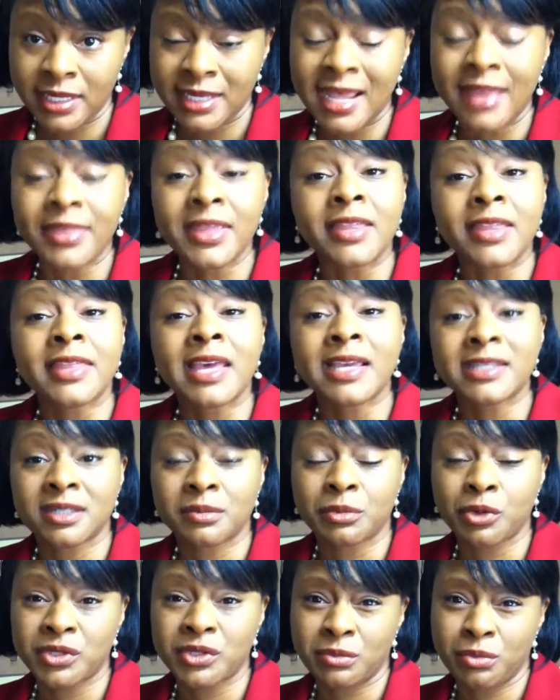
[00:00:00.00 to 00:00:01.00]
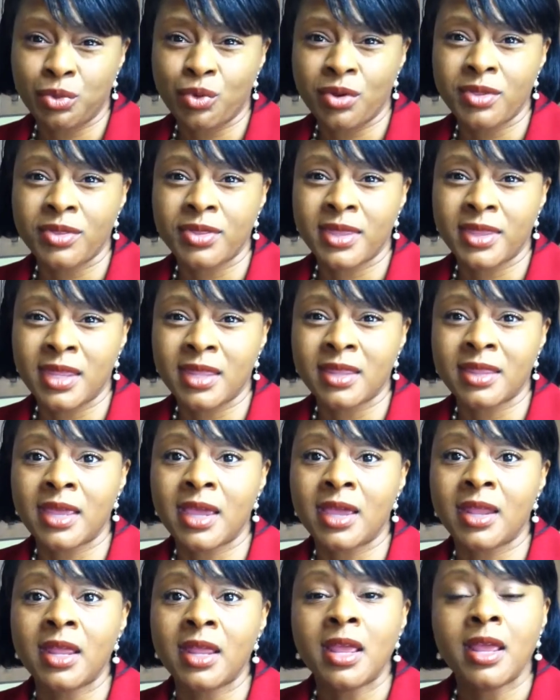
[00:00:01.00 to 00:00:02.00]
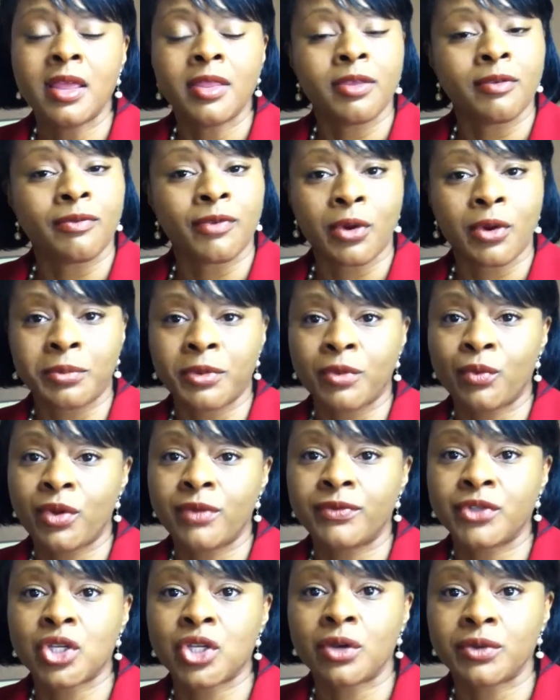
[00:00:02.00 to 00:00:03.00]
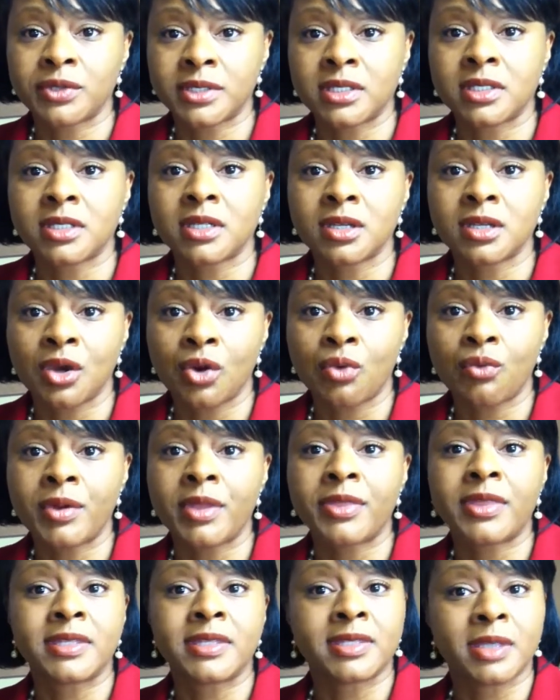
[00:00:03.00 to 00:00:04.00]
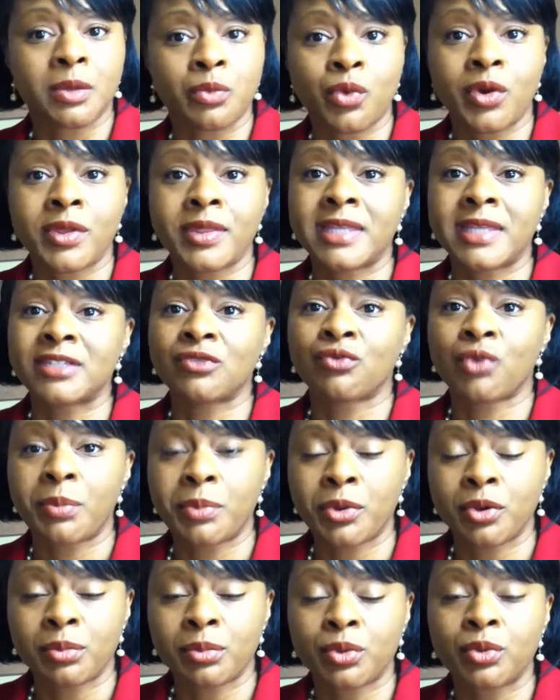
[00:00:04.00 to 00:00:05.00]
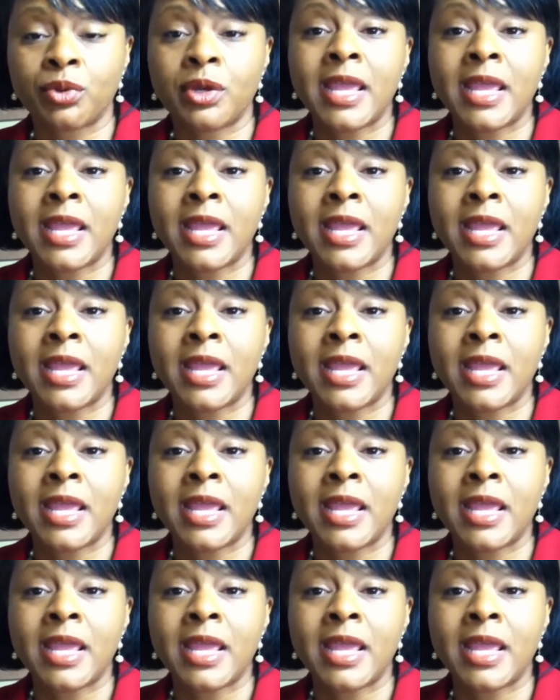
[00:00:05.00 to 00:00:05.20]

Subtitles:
And I think that's the most important thing, that the firm that we've chosen to go with is someone that's reputable,